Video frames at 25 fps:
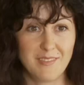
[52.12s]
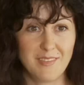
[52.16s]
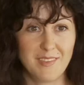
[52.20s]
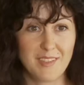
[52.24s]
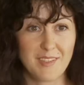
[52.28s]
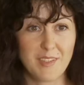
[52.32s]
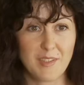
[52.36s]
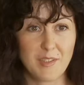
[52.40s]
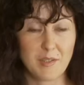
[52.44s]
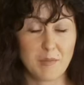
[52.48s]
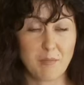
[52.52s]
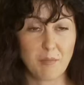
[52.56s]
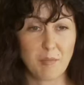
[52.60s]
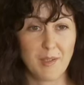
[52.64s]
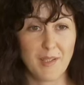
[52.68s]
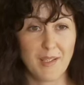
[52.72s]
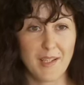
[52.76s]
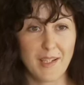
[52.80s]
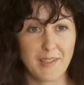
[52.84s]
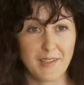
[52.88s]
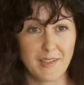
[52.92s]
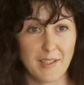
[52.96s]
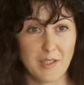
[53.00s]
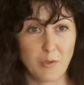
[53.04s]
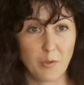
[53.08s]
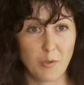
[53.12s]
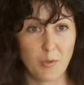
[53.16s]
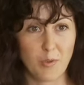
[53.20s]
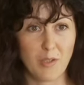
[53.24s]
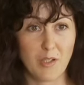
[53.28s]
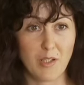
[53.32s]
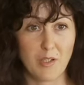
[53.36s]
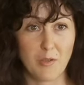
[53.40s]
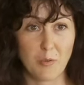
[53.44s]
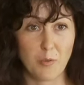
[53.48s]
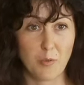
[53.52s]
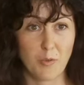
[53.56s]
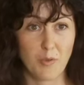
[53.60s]
didn't plan
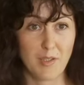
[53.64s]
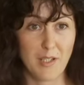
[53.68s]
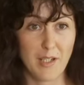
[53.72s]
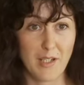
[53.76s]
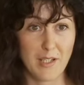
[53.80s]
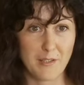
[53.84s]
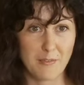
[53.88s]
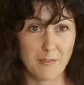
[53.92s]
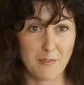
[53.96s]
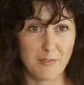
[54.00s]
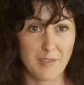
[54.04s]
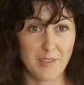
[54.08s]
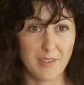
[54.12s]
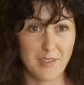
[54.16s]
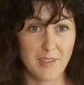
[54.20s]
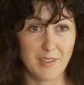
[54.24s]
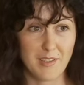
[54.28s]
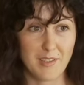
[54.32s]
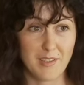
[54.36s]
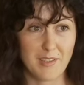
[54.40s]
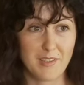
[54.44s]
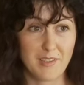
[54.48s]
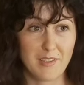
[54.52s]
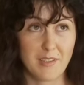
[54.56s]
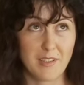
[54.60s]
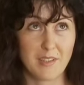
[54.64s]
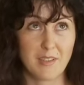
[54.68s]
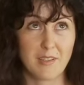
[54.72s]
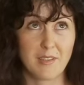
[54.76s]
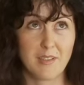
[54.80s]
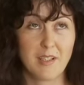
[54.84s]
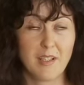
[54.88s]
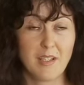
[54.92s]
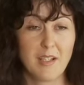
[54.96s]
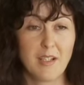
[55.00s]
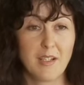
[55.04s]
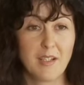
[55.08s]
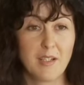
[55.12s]
our life. And
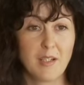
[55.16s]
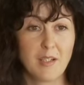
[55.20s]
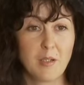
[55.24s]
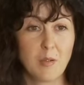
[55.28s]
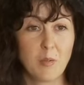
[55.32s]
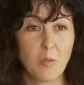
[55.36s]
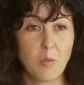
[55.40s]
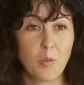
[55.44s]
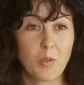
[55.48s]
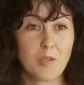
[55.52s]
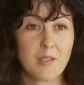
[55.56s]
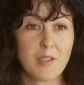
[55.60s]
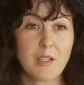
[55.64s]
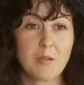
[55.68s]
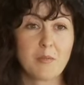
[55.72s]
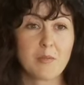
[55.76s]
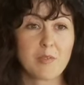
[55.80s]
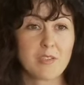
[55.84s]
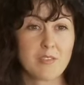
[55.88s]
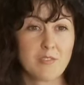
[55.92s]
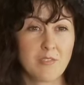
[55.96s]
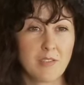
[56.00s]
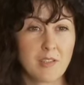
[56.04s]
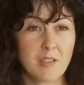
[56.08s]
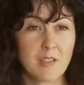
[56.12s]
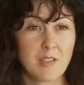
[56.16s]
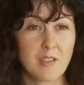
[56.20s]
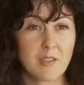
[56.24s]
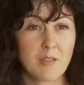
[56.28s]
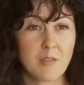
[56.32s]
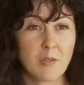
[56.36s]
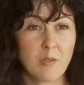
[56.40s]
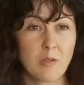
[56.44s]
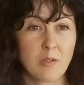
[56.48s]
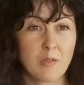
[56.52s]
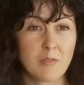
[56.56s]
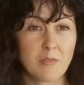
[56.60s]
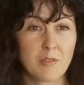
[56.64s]
what I was thinking
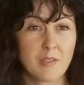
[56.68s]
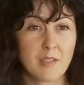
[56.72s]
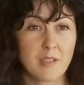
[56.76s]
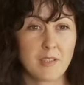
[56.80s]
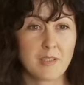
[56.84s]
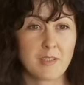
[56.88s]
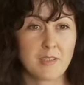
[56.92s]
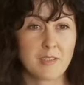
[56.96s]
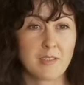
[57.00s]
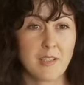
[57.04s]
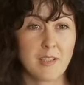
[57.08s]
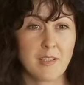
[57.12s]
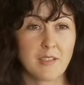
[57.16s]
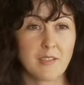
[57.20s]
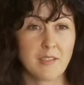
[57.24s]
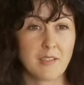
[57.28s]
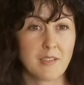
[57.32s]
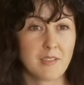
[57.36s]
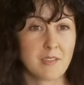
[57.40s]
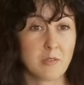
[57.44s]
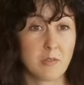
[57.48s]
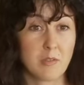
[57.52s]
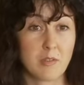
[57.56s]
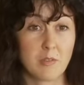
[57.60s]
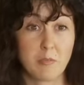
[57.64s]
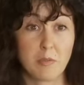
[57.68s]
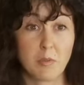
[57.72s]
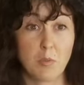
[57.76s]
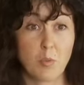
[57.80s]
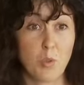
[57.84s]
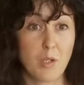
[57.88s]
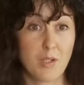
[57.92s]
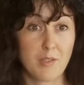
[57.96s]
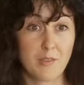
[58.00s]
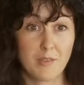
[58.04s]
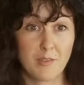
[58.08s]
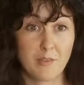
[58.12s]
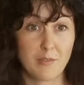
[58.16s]
of is that it's going to be
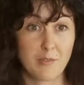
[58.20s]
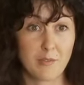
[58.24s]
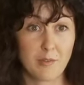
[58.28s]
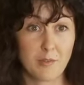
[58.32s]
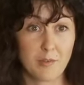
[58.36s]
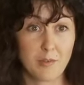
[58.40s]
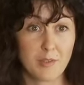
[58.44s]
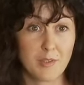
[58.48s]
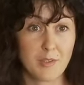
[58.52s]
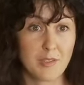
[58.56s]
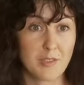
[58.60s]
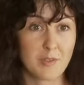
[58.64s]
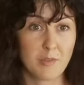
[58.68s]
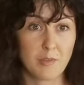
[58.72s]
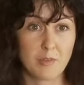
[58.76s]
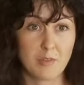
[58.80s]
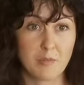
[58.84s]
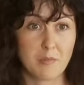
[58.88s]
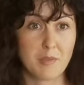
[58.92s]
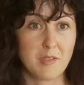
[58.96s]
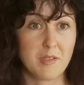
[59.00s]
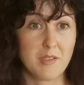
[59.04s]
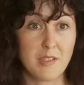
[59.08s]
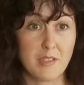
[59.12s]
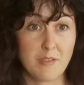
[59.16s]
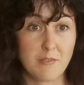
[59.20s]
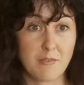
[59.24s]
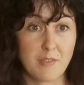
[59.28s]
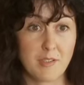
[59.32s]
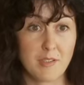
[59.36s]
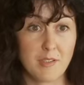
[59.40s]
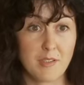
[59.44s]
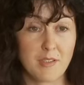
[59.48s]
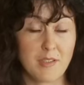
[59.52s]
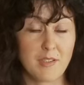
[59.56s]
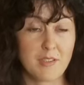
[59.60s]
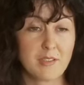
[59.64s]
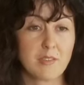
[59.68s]
wonderful, it's going to be
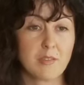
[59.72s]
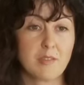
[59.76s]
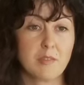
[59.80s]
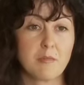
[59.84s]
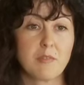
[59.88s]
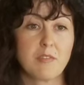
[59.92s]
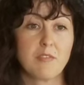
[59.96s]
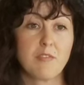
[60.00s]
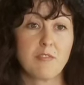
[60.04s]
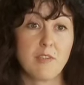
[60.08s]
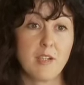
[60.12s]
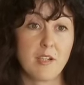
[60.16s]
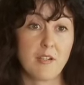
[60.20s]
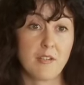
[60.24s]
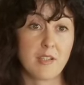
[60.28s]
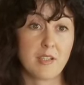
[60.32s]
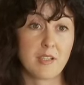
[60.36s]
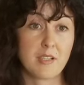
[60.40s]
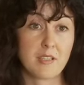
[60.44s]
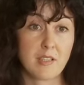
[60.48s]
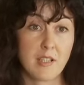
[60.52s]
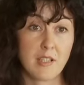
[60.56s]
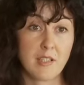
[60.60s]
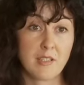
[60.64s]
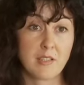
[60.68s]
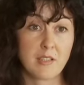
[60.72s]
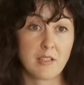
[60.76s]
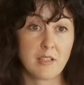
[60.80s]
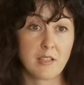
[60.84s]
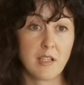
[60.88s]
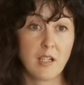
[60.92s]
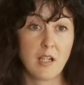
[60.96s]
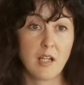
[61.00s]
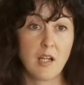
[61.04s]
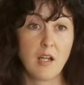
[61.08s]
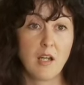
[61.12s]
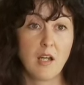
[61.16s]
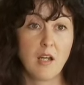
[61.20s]
different, it's going to be very exciting.
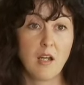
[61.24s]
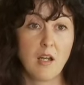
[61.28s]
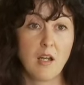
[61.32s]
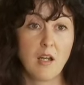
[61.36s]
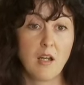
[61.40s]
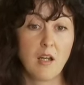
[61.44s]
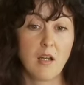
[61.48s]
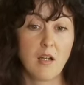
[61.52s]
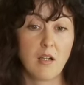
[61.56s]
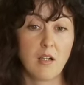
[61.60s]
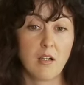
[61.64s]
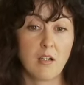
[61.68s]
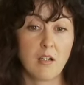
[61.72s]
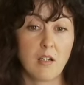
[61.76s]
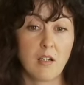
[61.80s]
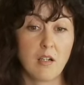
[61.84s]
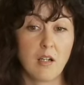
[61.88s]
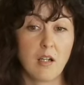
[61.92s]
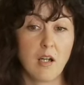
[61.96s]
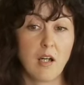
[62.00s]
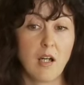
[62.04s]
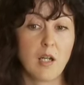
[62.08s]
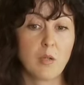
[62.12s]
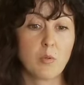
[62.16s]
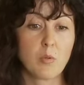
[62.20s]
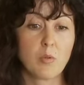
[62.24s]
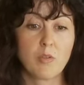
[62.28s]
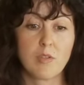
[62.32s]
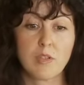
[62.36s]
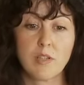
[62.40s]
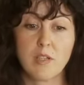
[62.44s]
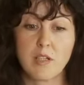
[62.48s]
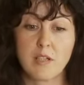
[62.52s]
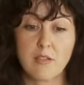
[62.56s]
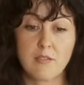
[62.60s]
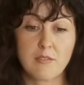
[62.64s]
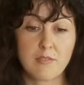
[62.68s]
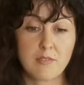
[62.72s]
I will
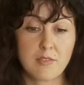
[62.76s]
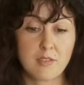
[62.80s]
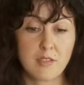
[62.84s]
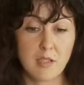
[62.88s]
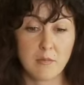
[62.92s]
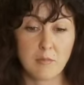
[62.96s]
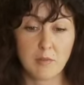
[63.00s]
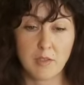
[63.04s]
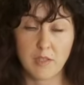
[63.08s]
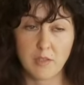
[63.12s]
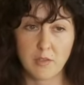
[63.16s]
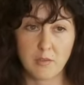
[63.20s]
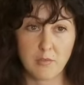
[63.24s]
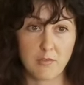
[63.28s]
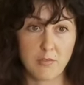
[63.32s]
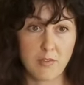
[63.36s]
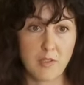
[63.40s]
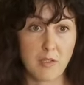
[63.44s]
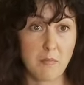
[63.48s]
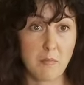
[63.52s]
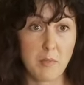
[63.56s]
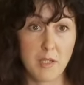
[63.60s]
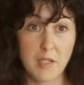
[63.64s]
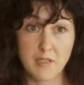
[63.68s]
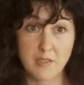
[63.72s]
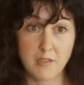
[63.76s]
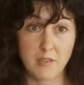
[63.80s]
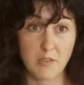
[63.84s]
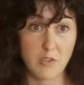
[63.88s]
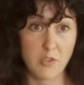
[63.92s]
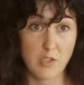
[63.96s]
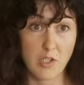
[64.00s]
have some kind of amazing